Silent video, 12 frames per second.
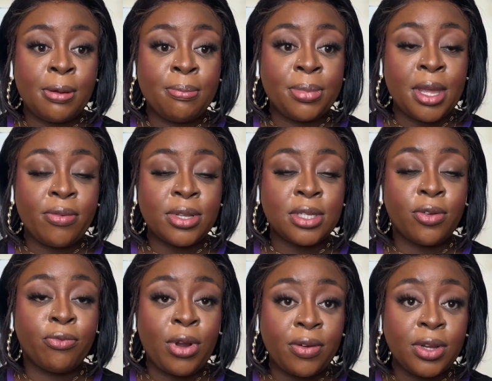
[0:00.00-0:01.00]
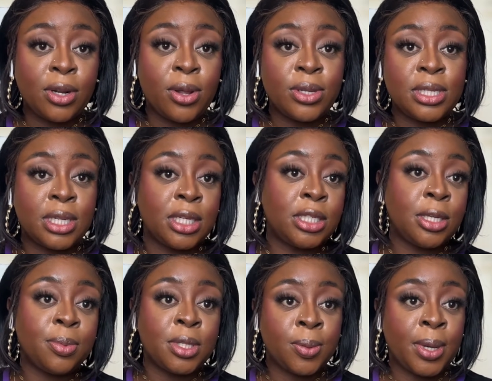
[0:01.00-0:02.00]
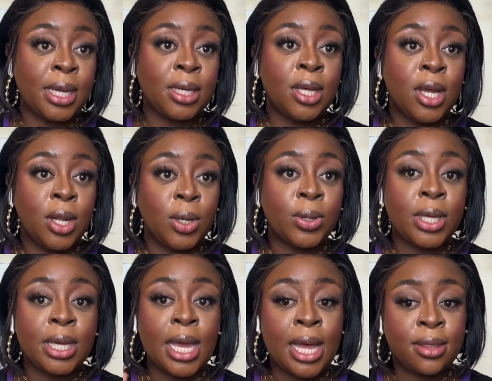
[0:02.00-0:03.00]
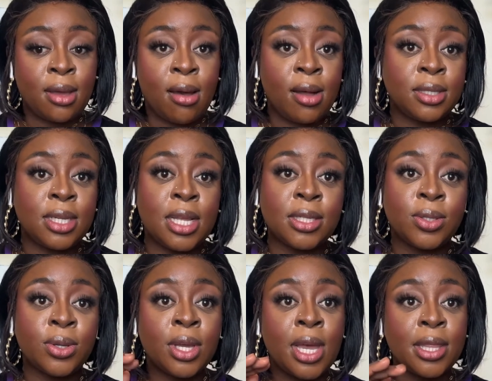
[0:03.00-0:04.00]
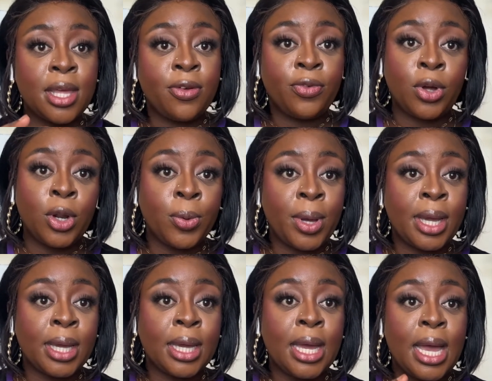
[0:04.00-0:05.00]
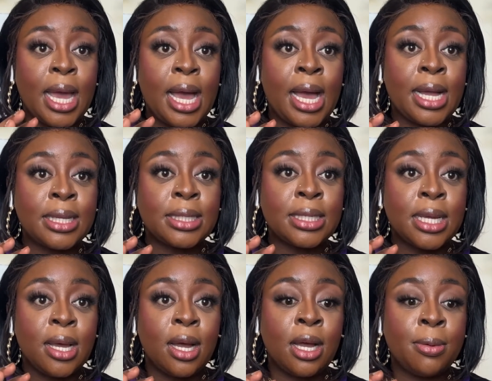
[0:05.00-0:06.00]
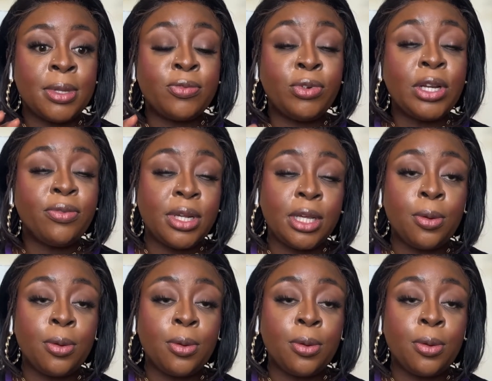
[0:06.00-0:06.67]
there is very close synergy between looking at the artist, looking at their following, and it's really, really